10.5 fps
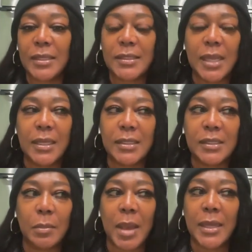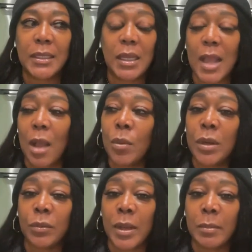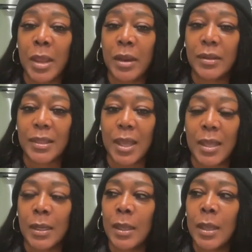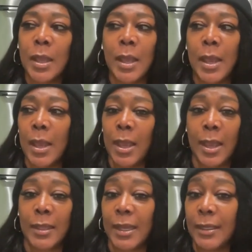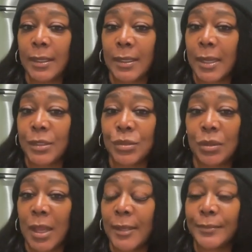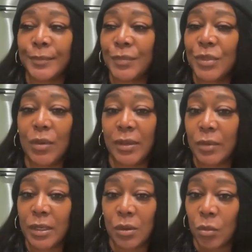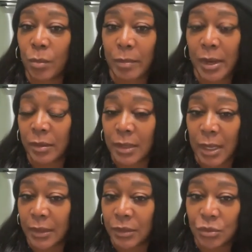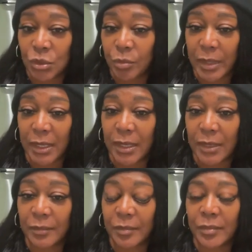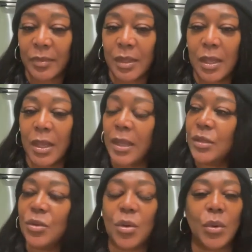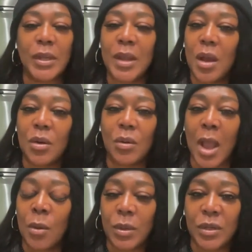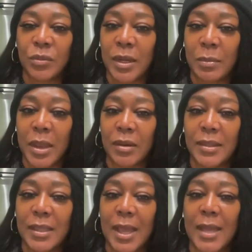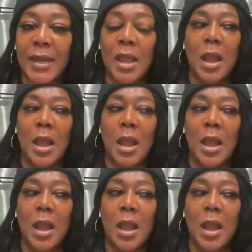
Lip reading: And telling somebody, look, I want to run a marathon. And they looking at you like, you ain't running no marathon, you too big. And you're going, no, I want to run a marathon.